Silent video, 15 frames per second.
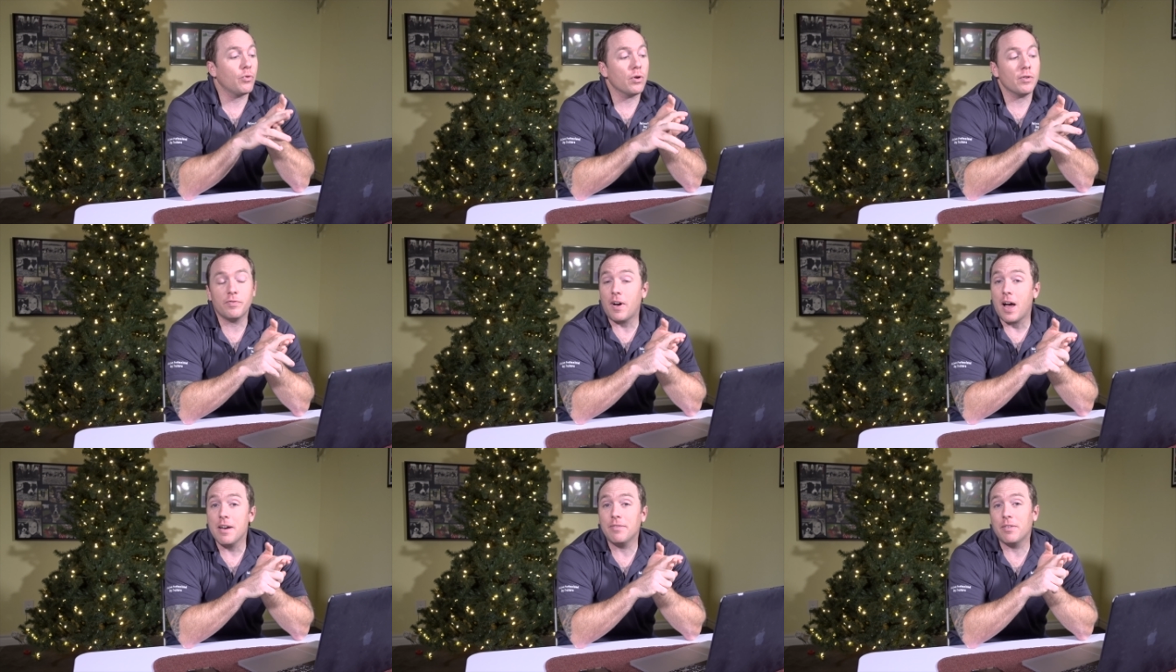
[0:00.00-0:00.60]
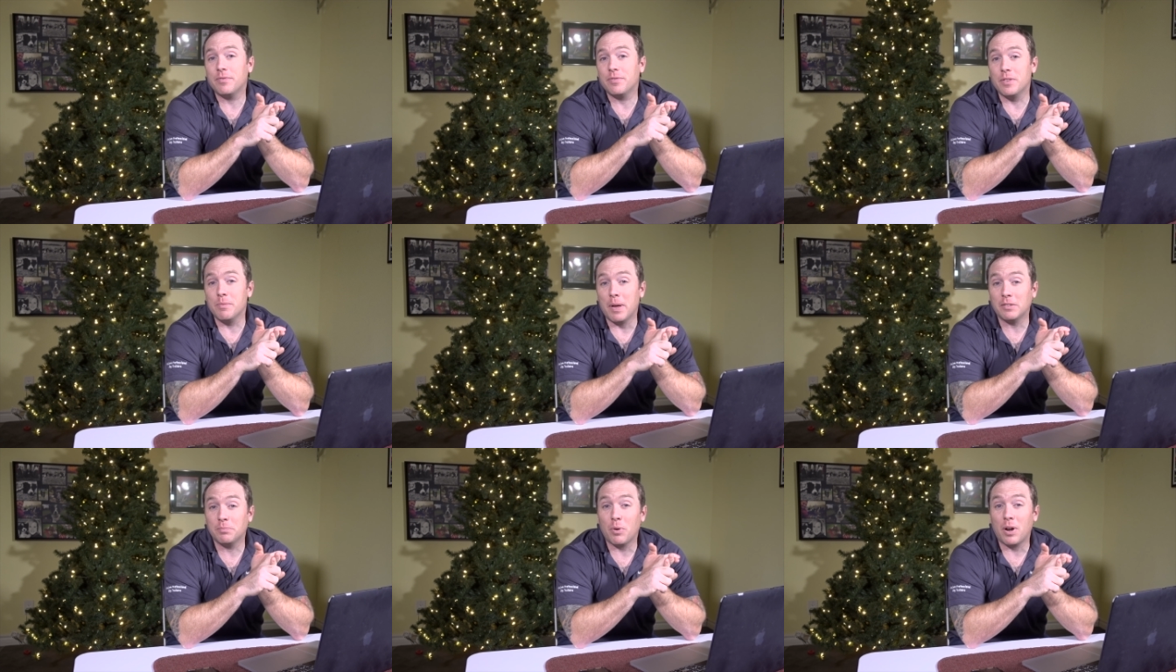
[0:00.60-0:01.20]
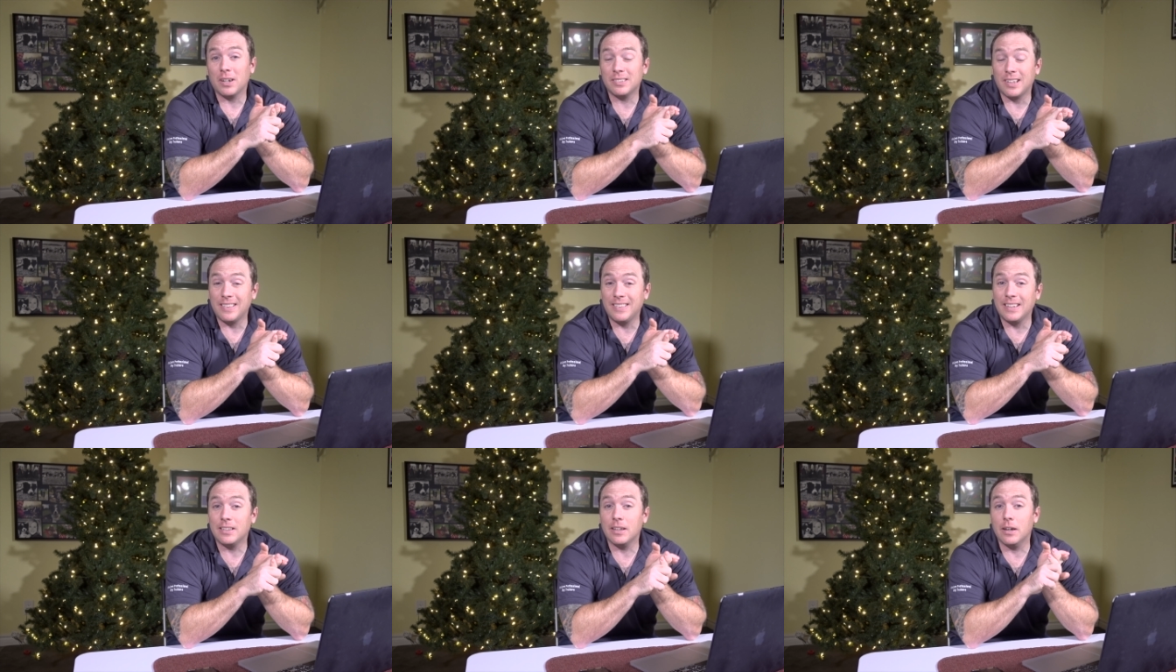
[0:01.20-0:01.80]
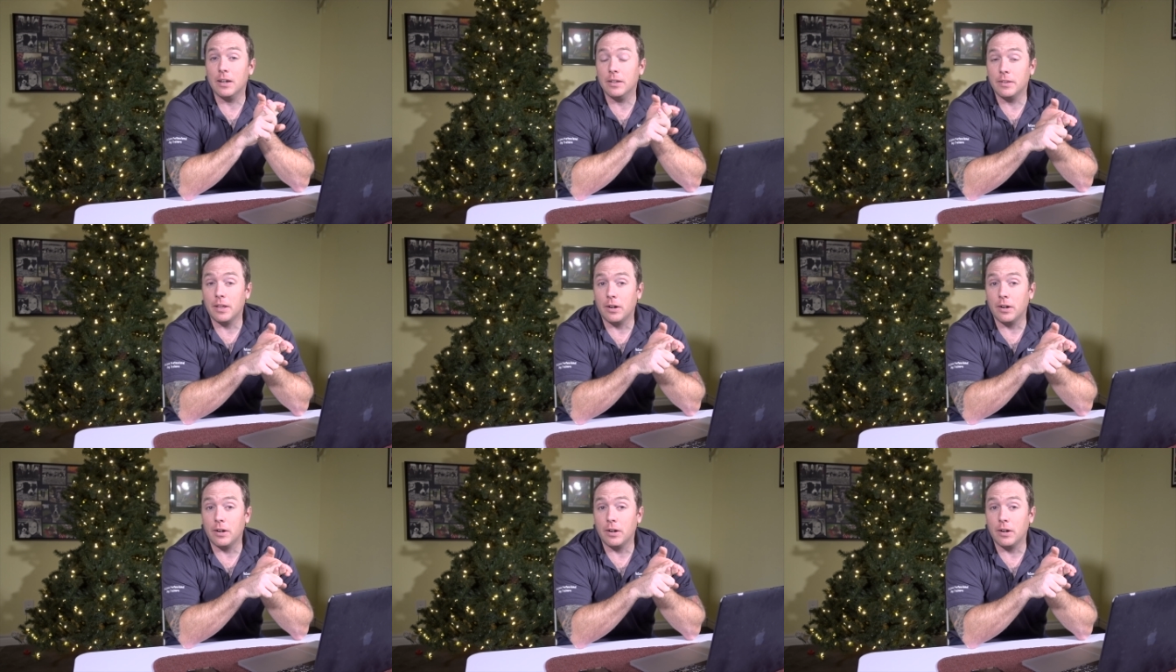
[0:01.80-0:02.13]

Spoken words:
or 5 of the best products I think that